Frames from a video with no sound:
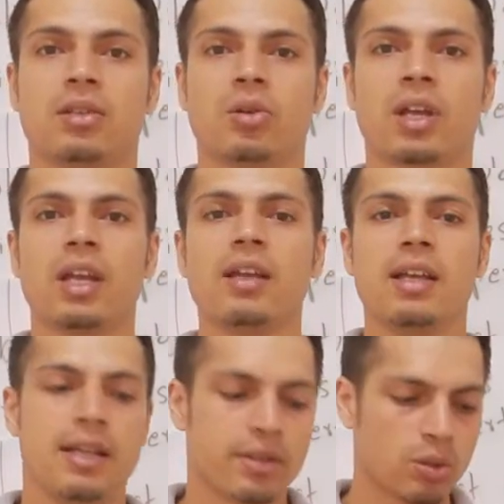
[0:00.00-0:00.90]
Okay,
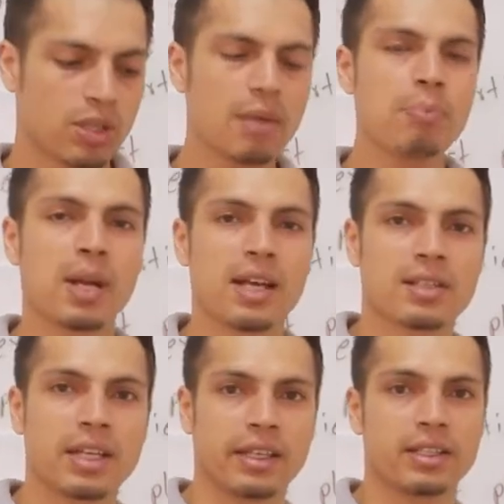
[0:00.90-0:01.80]
so some
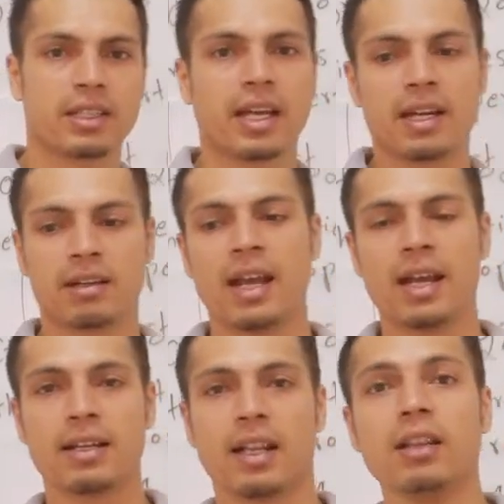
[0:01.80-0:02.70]
plastics can
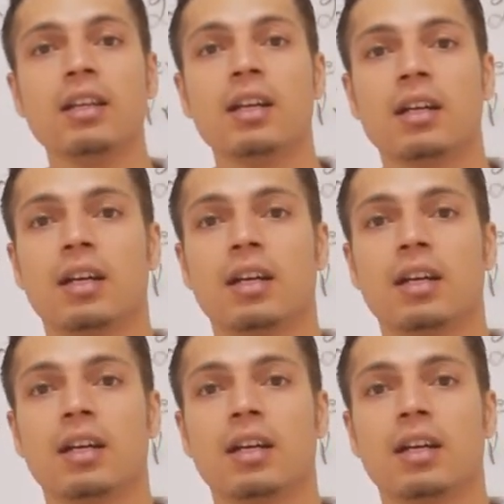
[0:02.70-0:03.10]
handle